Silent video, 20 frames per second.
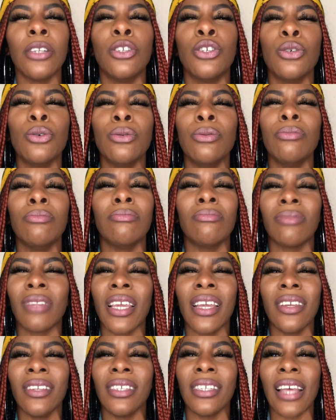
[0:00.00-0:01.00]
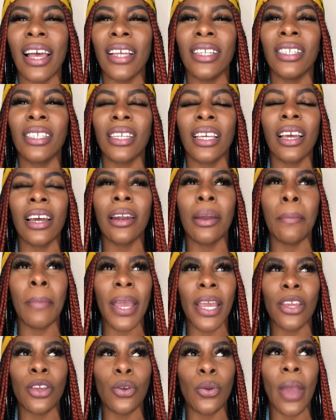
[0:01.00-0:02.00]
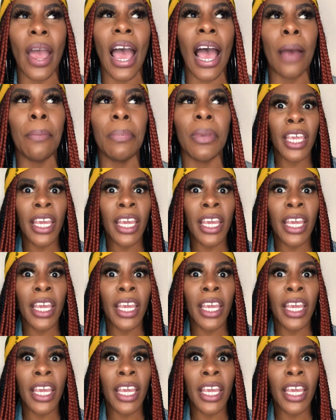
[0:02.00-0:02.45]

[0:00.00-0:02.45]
do things that's gonna make you happy.